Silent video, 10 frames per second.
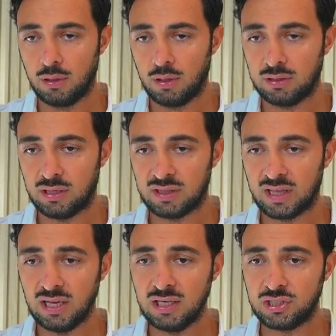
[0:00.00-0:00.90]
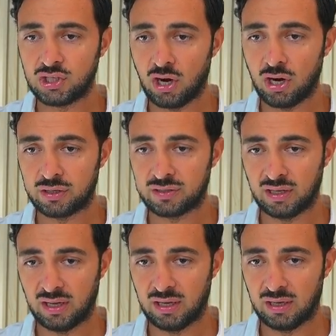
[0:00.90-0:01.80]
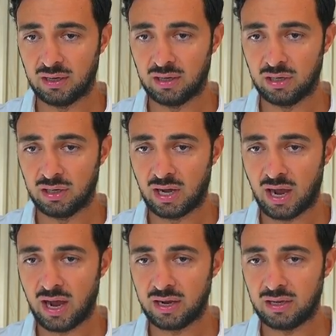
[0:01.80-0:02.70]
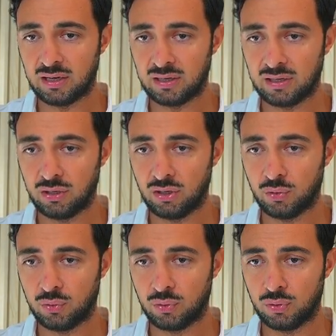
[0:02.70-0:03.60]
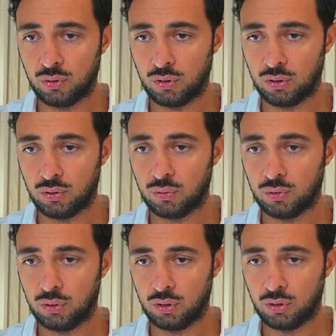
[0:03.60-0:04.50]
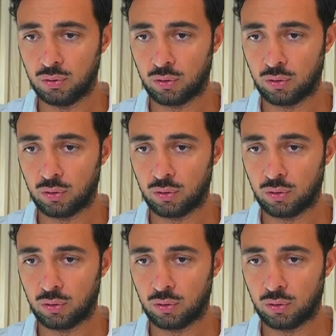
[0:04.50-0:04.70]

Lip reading: The daily chart, high, low, low, low.